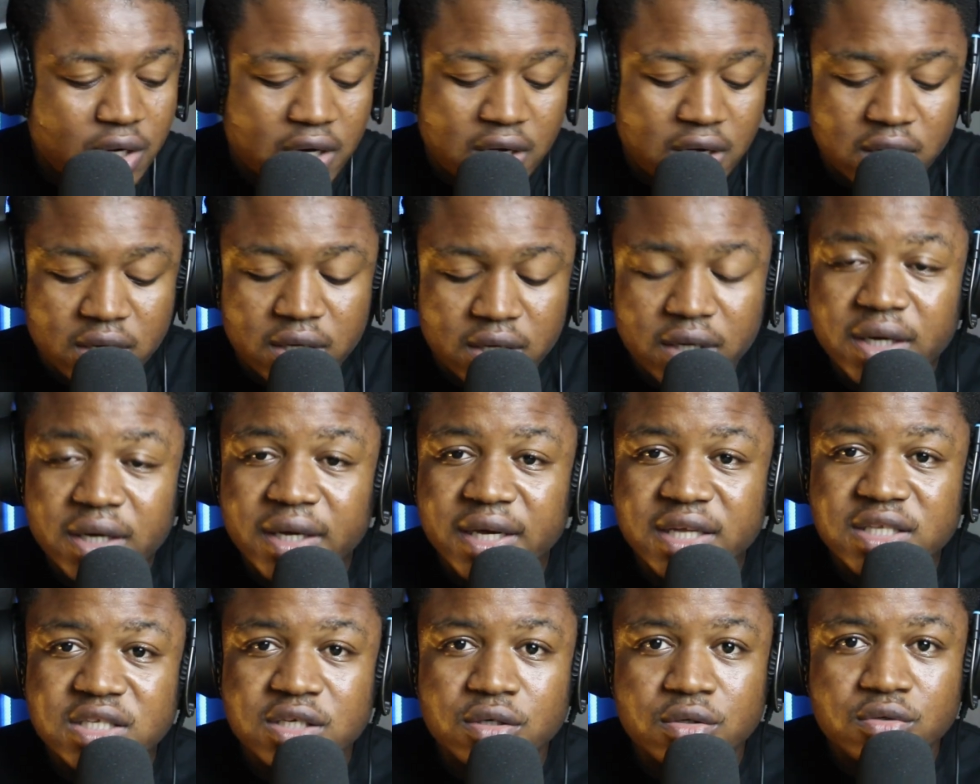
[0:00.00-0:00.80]
are
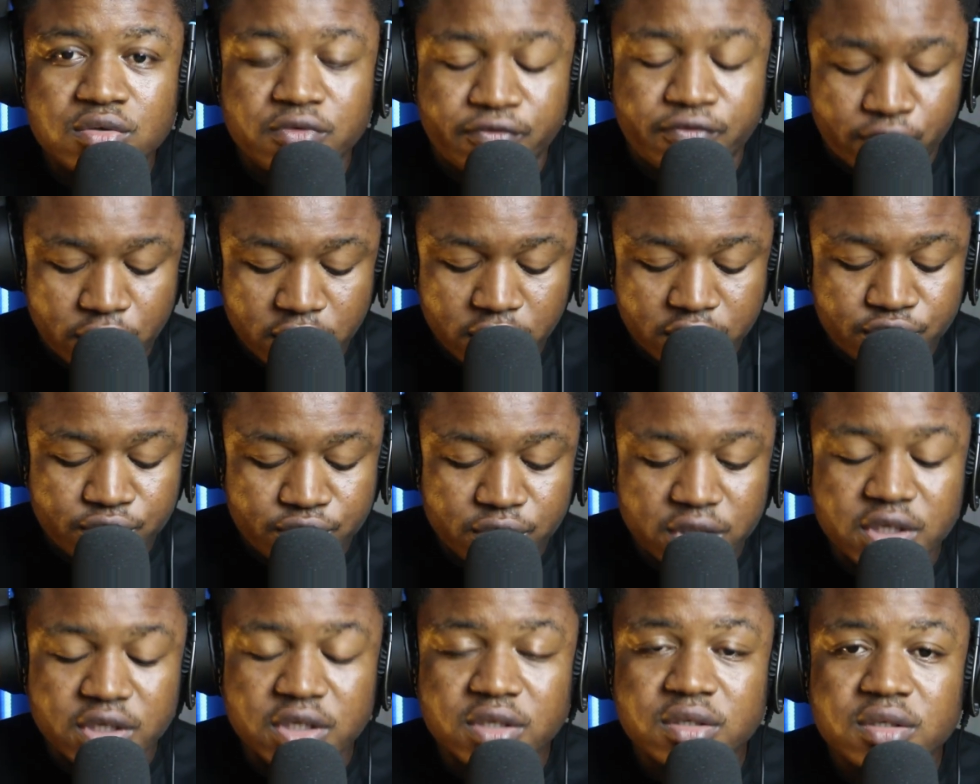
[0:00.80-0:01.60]
getting into forex
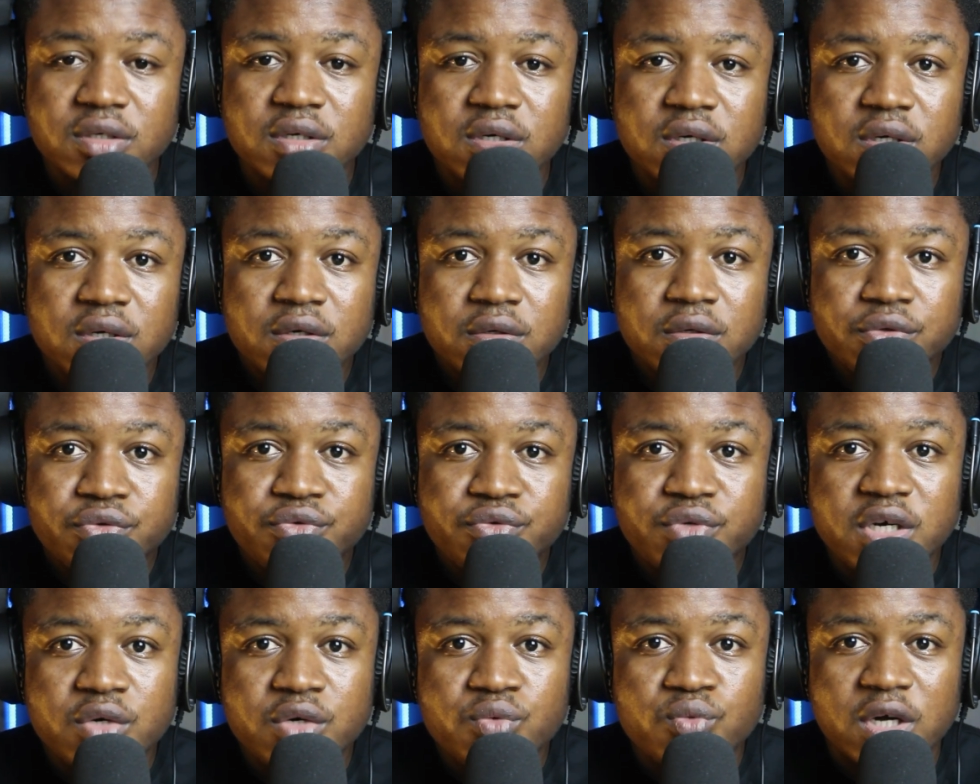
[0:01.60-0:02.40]
trading,
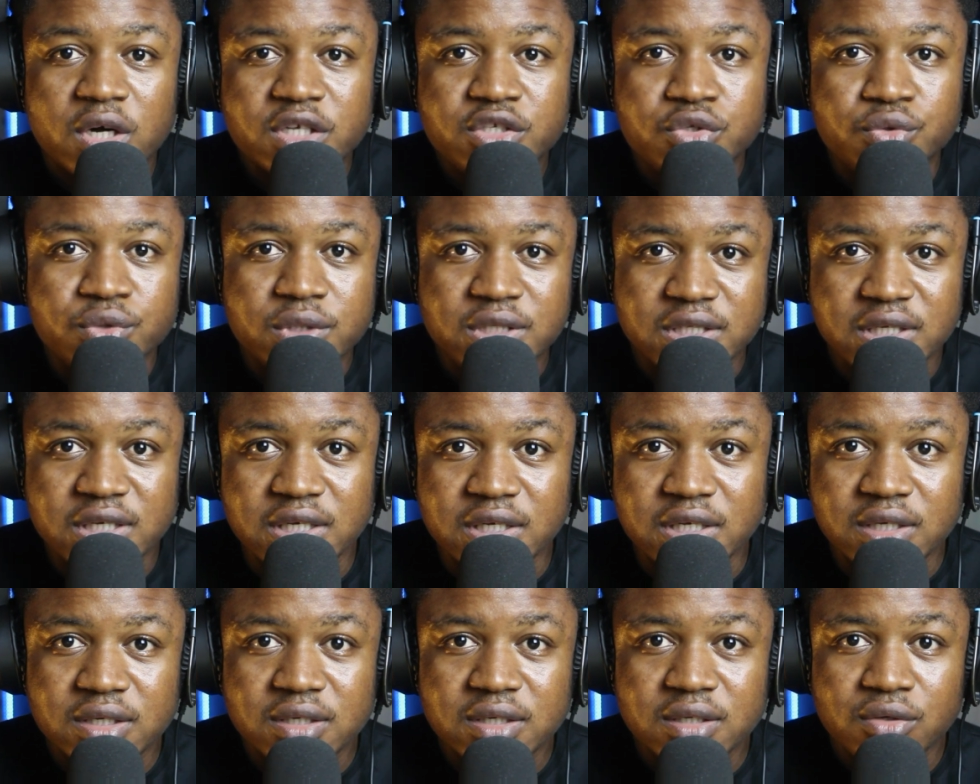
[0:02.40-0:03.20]
trade what you
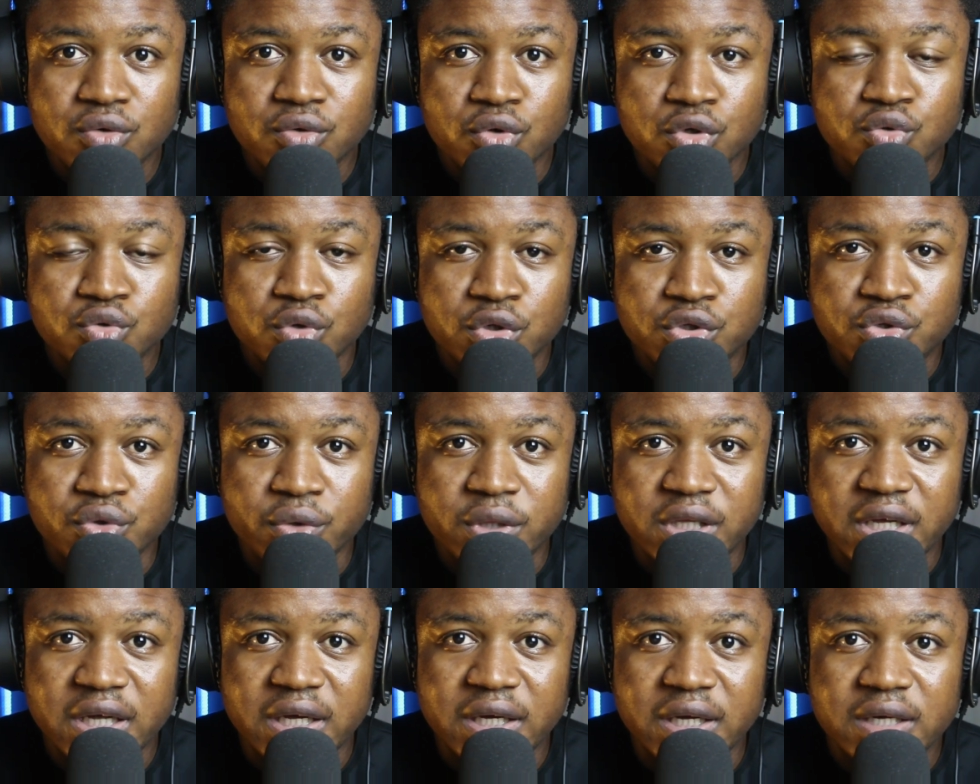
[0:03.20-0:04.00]
see, not what you
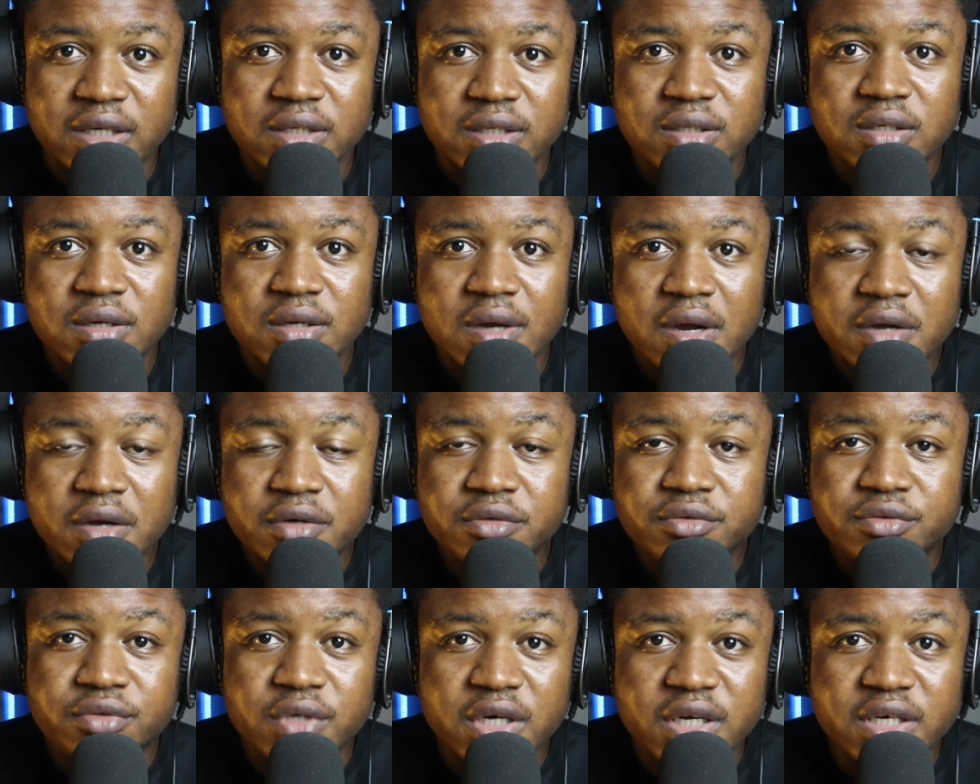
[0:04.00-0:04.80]
think.
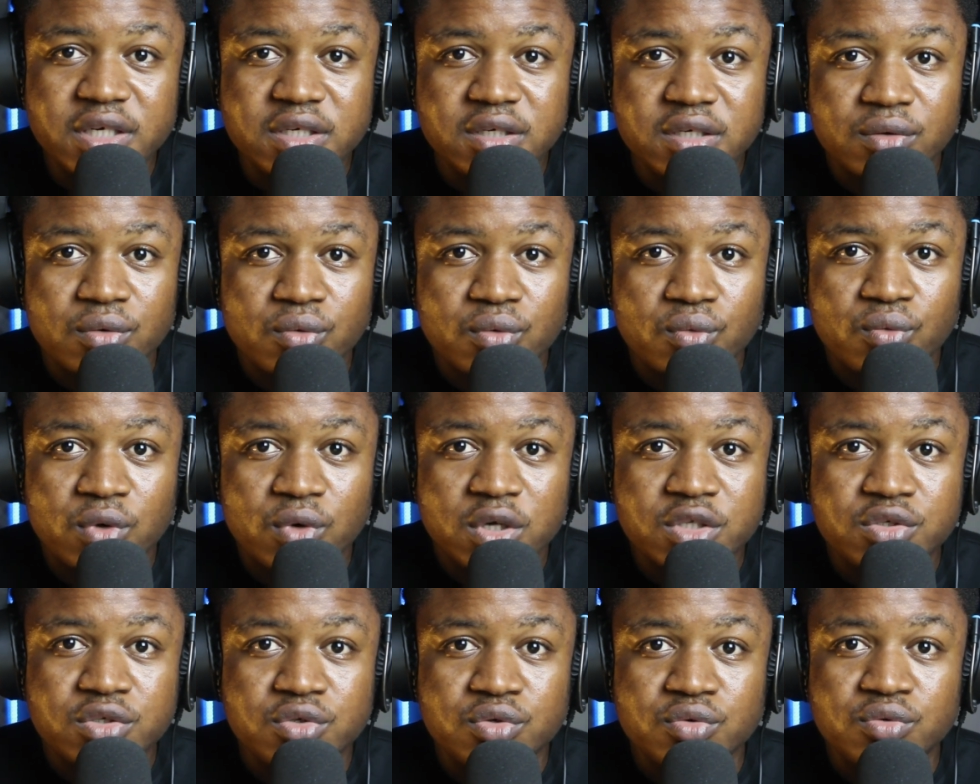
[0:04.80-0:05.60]
Trade
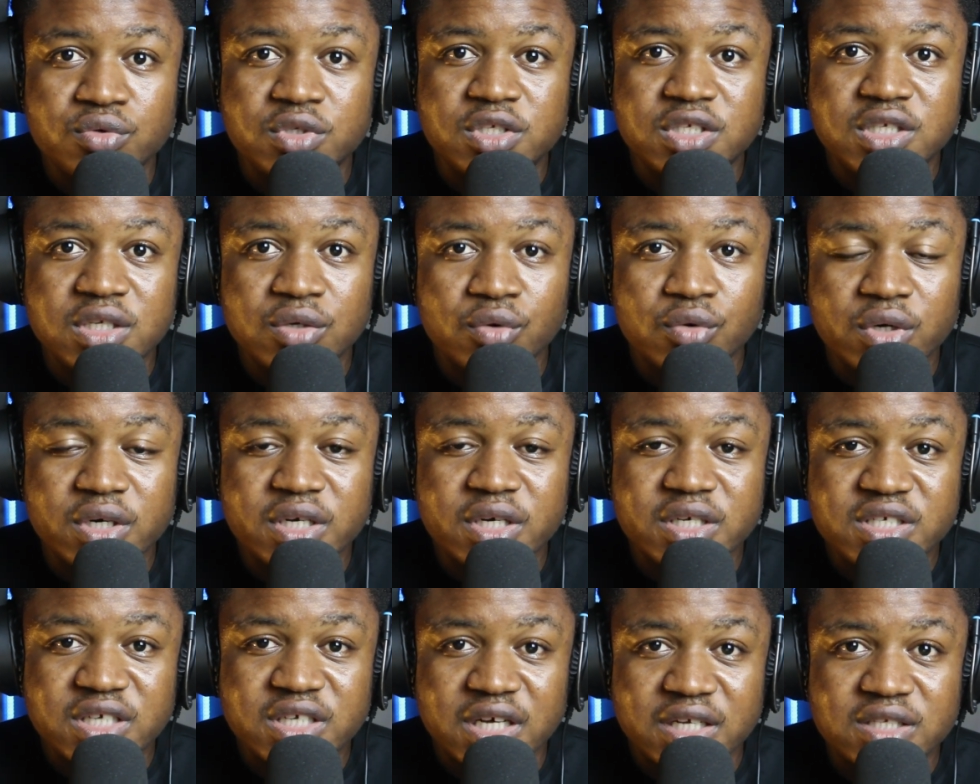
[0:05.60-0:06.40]
what you see on
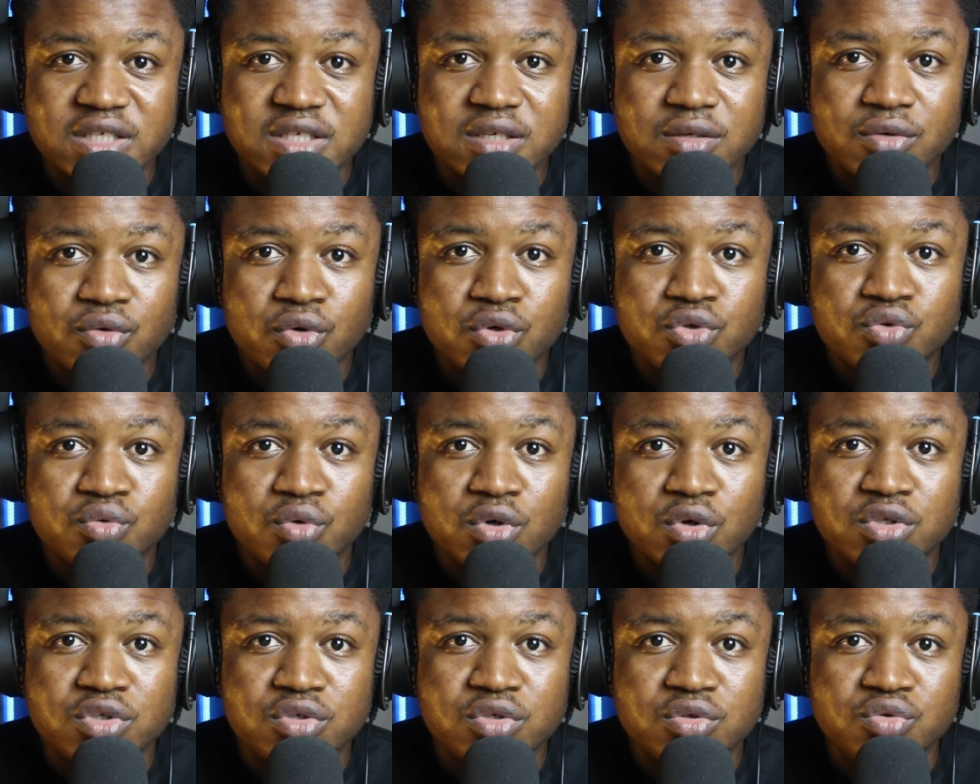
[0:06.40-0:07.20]
the chart, not
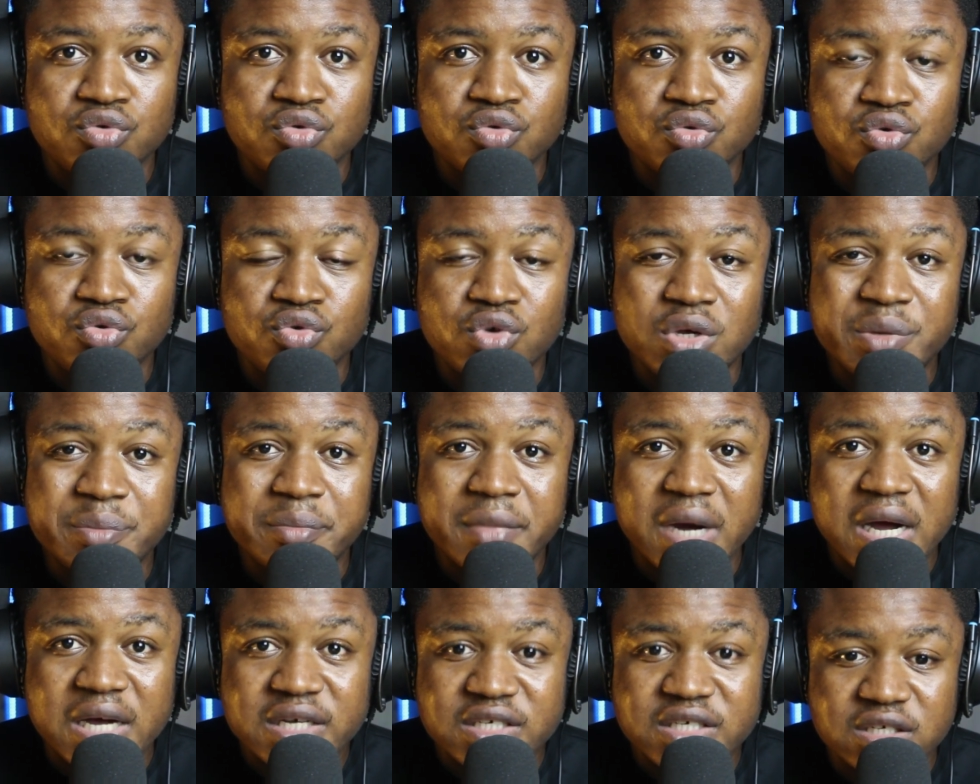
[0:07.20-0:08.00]
what you
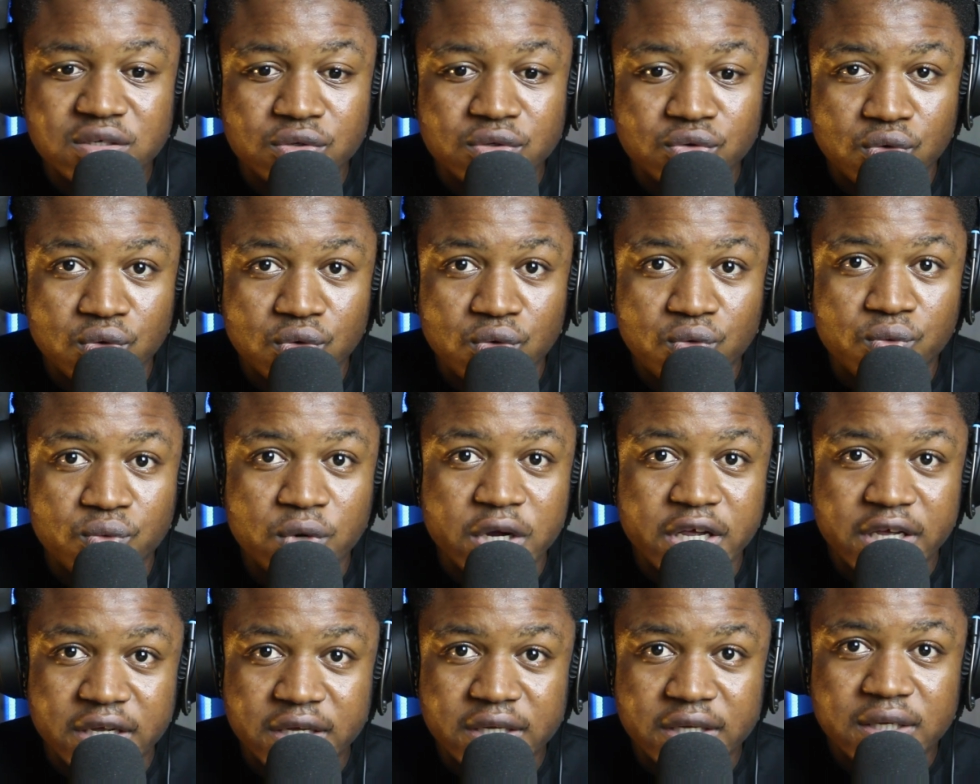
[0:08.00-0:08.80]
imagine. No
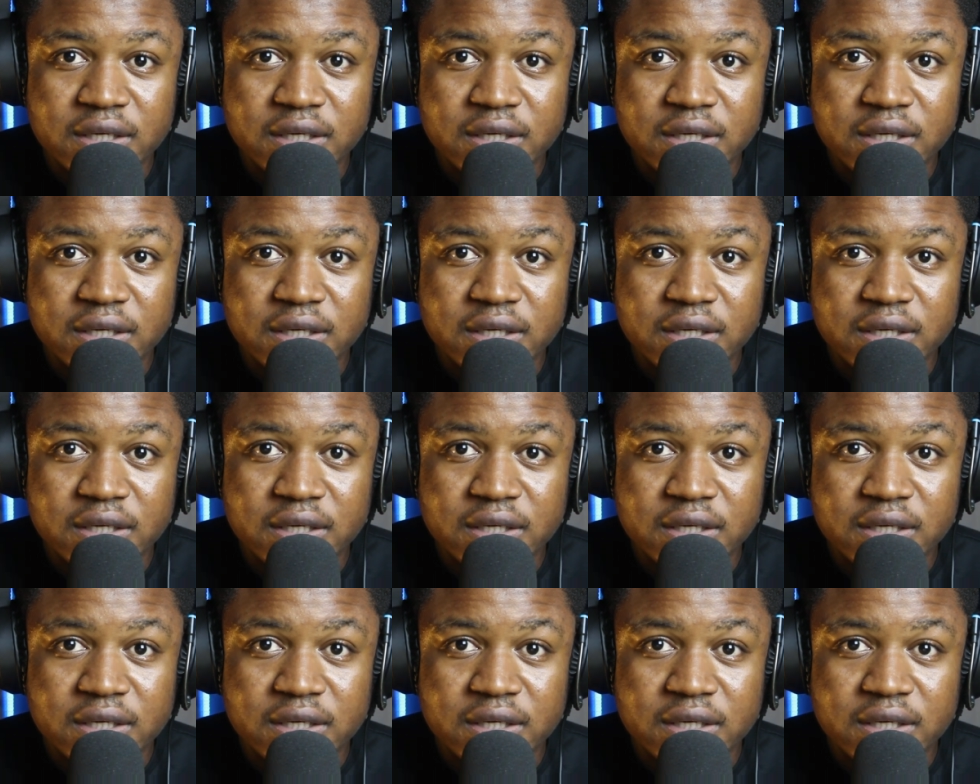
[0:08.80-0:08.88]
way.